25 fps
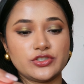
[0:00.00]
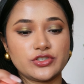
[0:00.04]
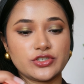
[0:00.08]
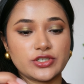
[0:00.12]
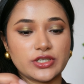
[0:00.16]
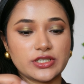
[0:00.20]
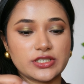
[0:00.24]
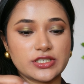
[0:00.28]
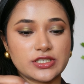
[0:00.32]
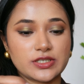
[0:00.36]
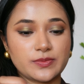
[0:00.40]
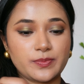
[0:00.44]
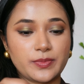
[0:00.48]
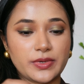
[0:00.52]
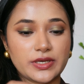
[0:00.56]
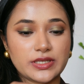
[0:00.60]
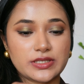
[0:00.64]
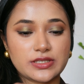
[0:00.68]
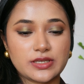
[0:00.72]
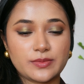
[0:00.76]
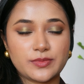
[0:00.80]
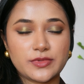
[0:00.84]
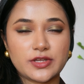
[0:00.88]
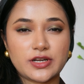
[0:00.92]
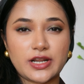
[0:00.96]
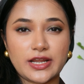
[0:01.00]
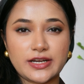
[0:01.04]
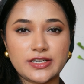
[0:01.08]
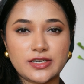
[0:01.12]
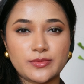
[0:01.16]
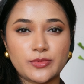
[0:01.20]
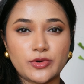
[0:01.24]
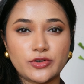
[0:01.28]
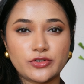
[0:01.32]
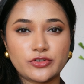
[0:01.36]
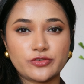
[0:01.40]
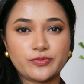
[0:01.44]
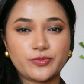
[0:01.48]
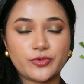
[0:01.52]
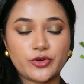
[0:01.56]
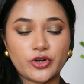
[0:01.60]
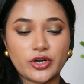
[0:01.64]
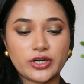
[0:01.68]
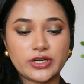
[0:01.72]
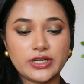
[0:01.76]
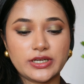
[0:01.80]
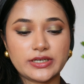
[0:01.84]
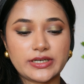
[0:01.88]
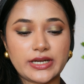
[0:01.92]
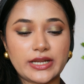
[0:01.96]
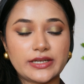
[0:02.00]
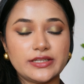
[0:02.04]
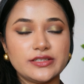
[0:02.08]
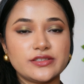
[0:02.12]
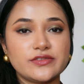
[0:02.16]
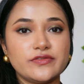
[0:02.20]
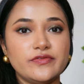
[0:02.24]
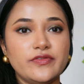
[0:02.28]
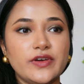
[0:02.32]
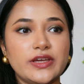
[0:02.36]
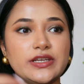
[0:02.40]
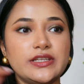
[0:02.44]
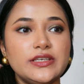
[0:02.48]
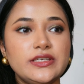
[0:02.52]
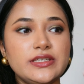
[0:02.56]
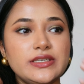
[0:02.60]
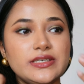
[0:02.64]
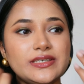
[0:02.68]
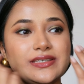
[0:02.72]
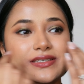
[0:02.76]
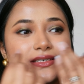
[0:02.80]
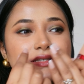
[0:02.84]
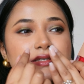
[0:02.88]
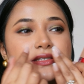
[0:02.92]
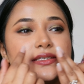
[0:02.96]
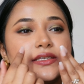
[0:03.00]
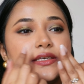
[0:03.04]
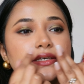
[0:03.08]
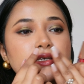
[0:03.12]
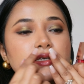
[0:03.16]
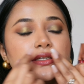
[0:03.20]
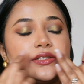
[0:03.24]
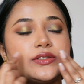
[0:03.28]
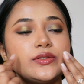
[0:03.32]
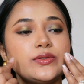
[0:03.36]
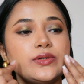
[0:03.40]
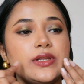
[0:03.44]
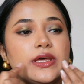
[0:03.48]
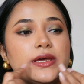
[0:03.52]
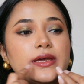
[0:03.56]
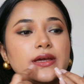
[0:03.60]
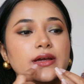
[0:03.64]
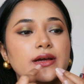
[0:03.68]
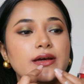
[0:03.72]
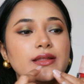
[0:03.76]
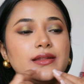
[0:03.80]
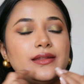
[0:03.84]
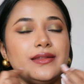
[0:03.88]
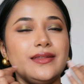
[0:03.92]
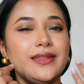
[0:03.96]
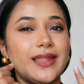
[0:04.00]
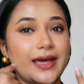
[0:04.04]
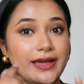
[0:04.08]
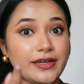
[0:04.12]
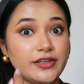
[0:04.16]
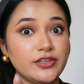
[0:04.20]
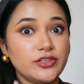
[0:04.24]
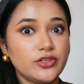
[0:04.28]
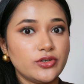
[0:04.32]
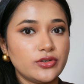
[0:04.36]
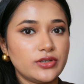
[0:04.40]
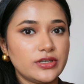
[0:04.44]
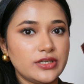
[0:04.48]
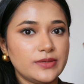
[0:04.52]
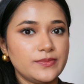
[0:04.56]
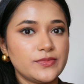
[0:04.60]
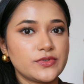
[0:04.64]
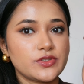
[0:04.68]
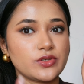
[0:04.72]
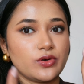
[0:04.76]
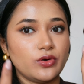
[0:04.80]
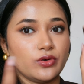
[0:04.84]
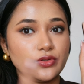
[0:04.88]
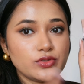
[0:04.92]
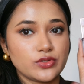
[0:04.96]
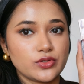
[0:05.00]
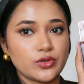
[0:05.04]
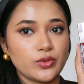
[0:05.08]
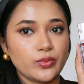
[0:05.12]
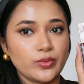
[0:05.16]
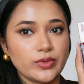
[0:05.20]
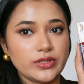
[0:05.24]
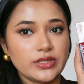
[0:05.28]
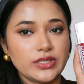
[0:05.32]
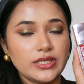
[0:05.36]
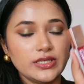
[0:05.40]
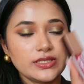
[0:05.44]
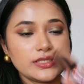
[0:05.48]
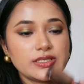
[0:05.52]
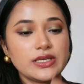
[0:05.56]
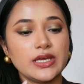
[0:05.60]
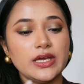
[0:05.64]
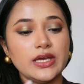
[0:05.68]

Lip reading: just picks up the right amount of product, and it's very easy to like line your lips also with this.